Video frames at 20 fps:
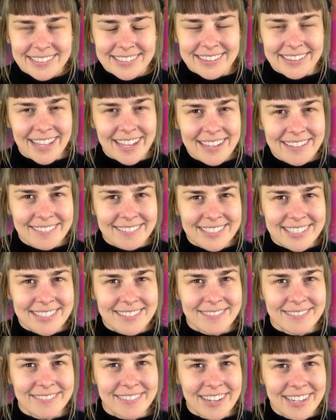Life
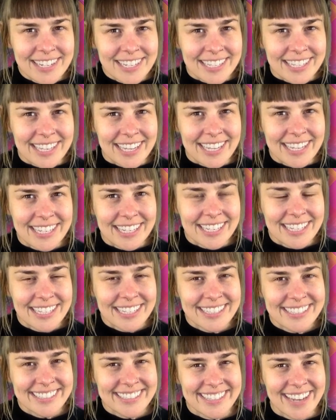is fun again
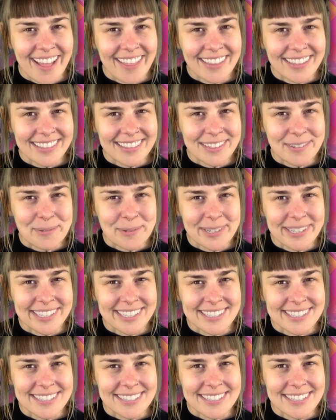now that the
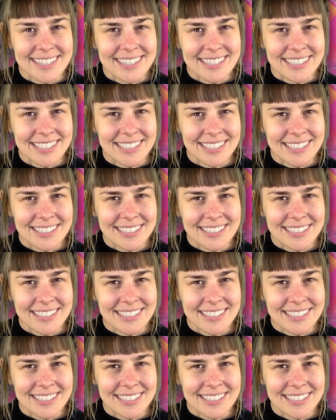work is done.